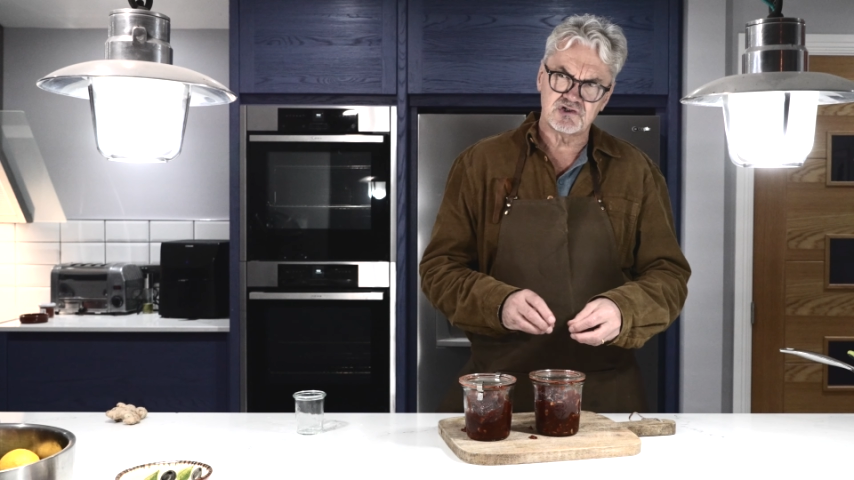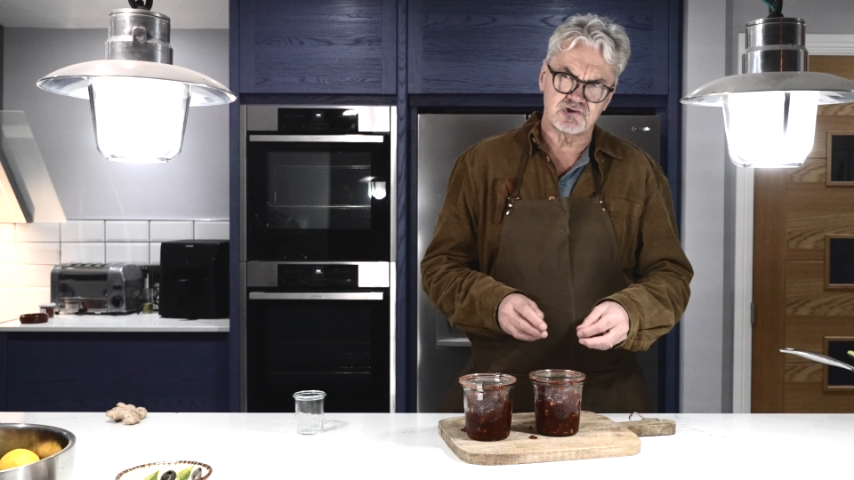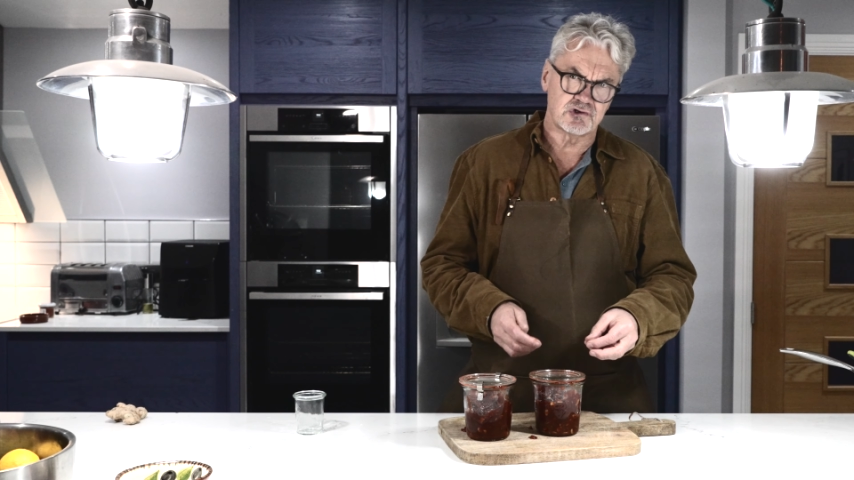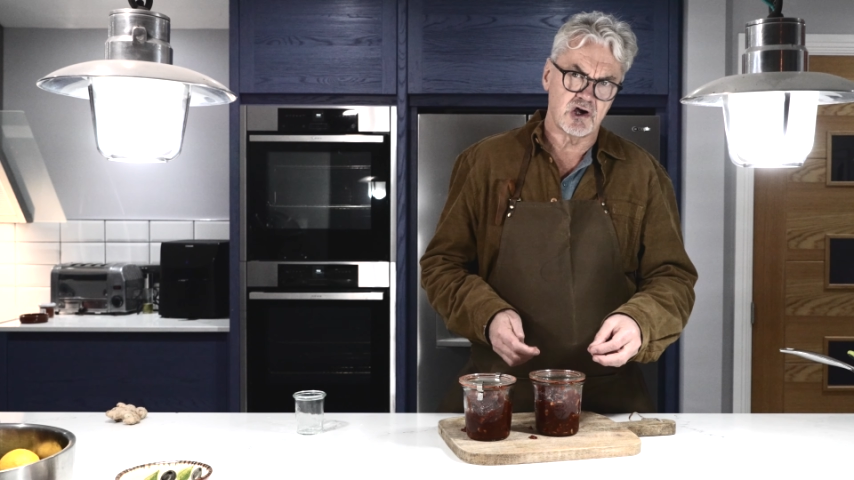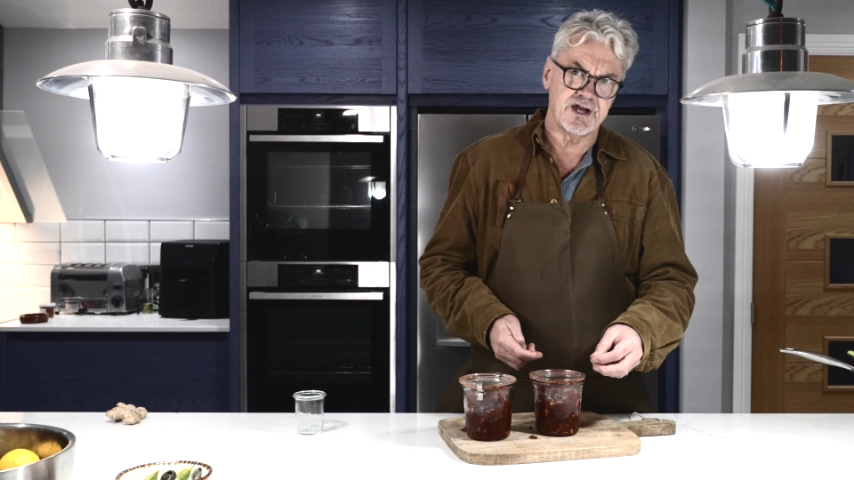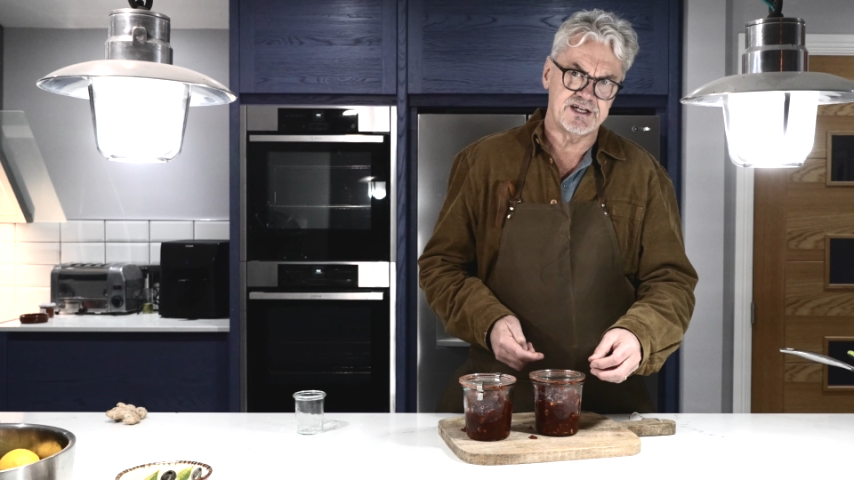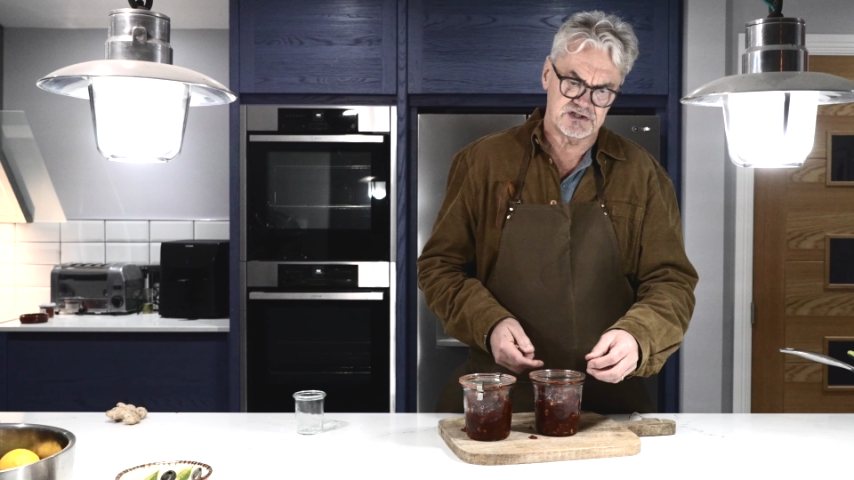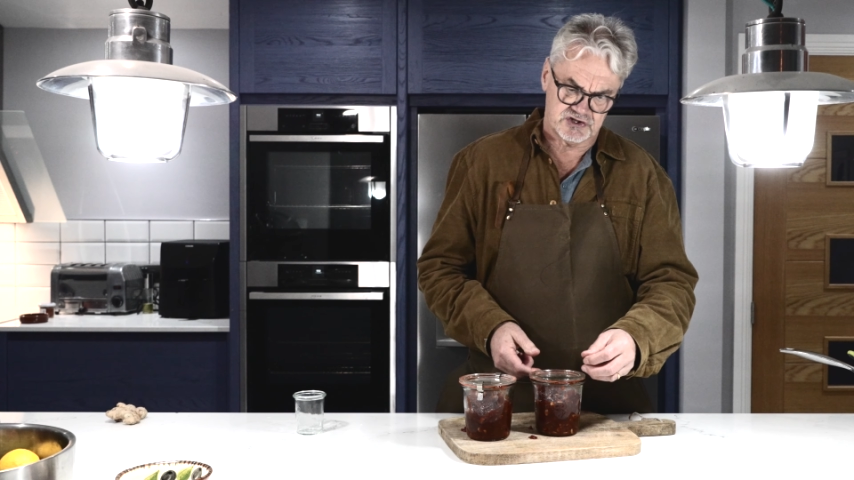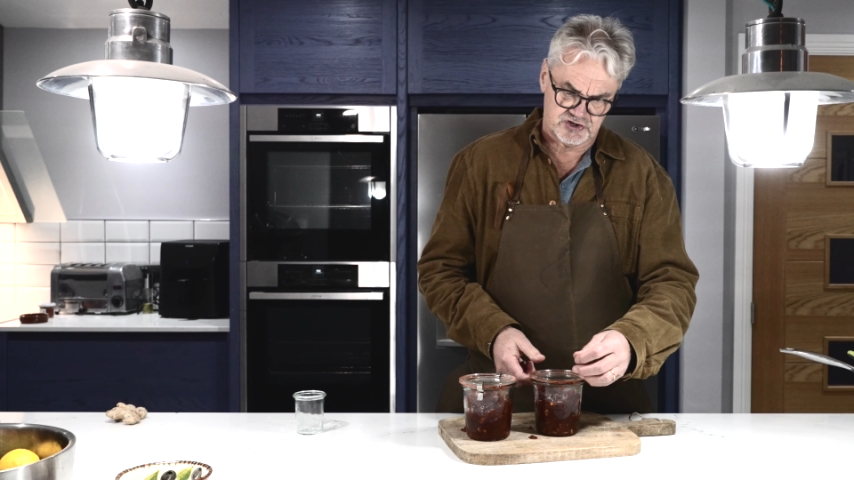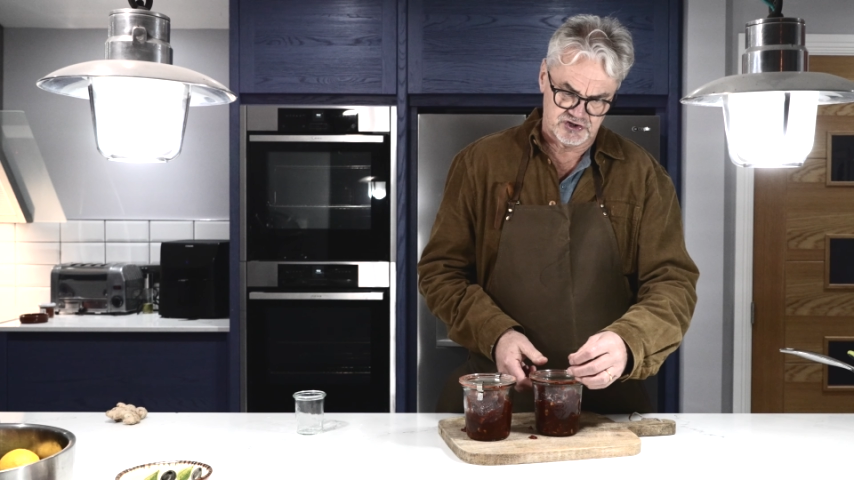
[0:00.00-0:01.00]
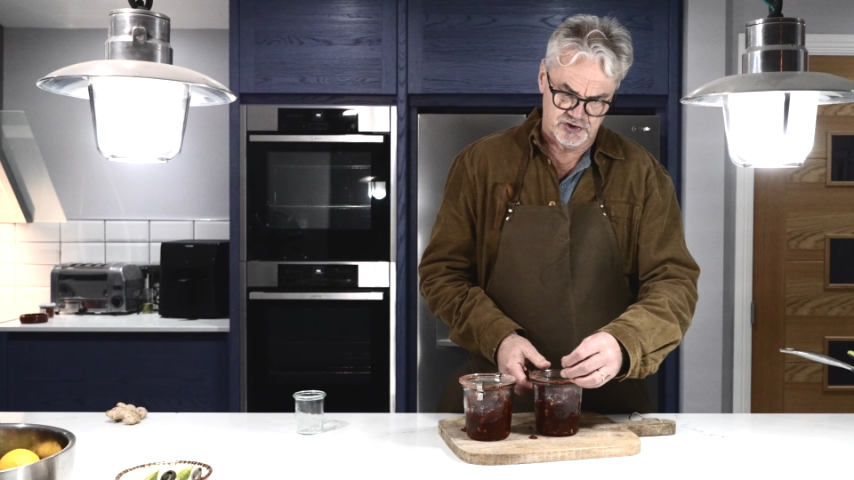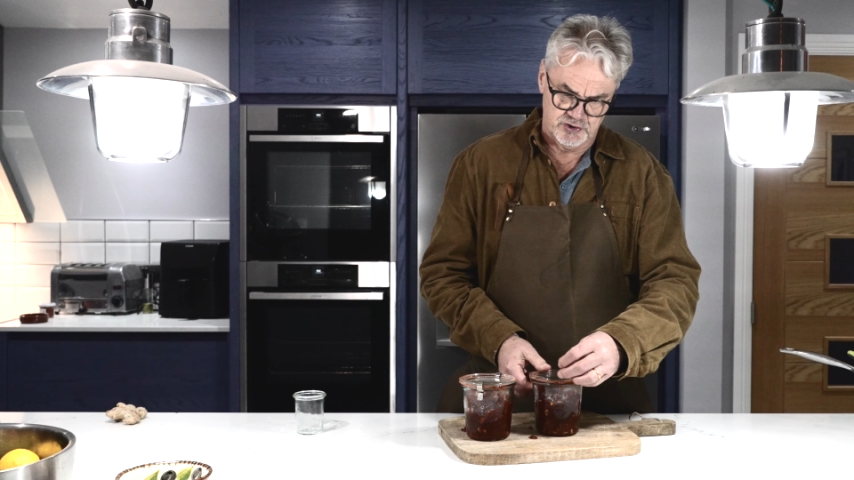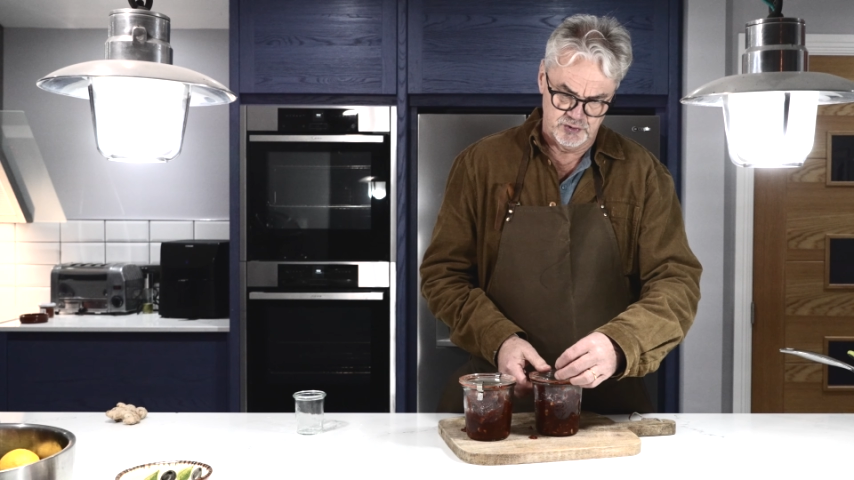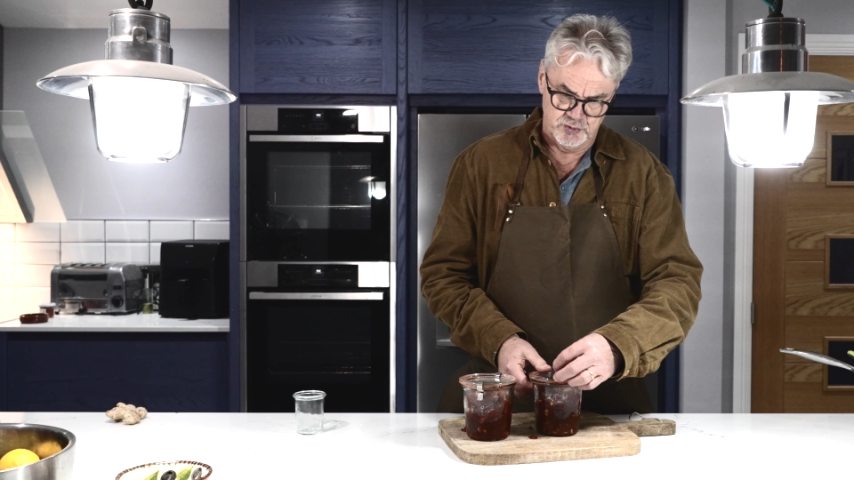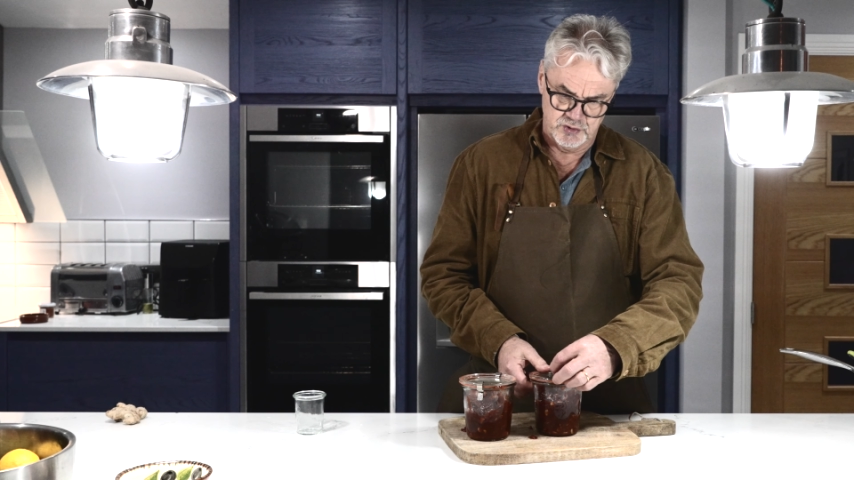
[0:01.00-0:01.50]
tried
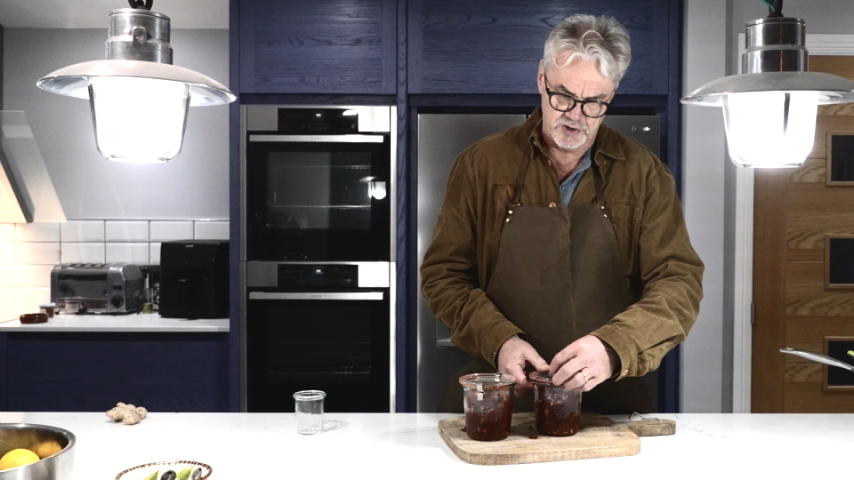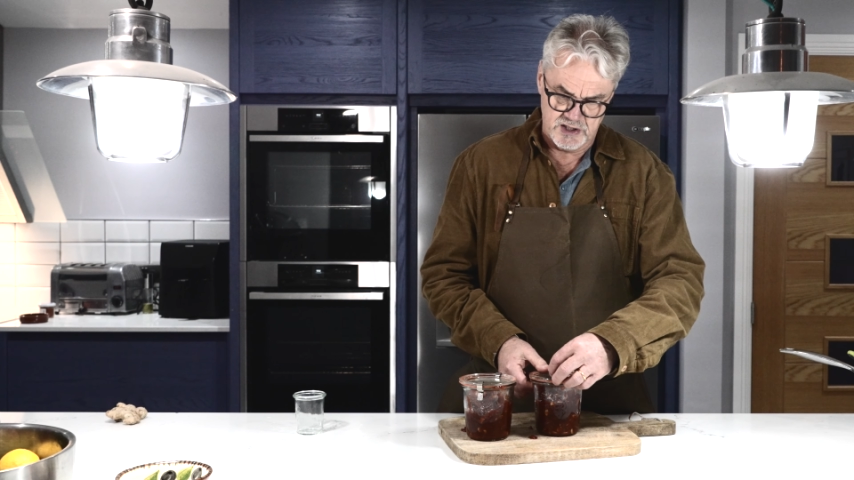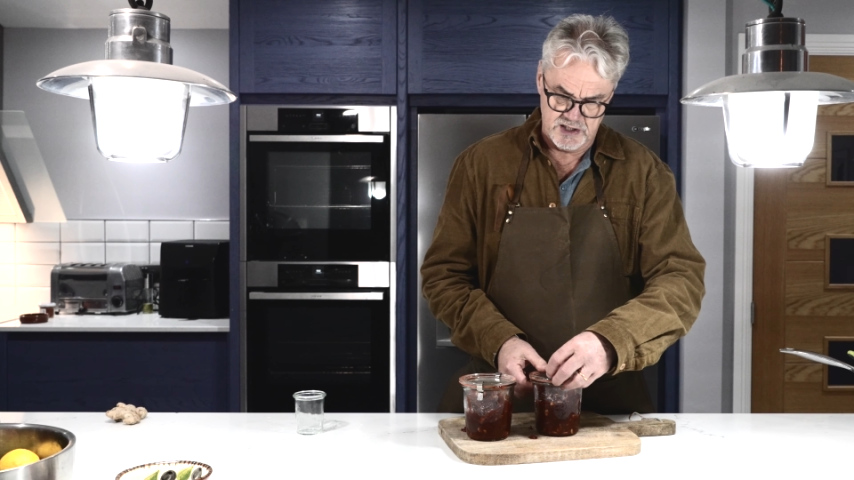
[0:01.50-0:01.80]
to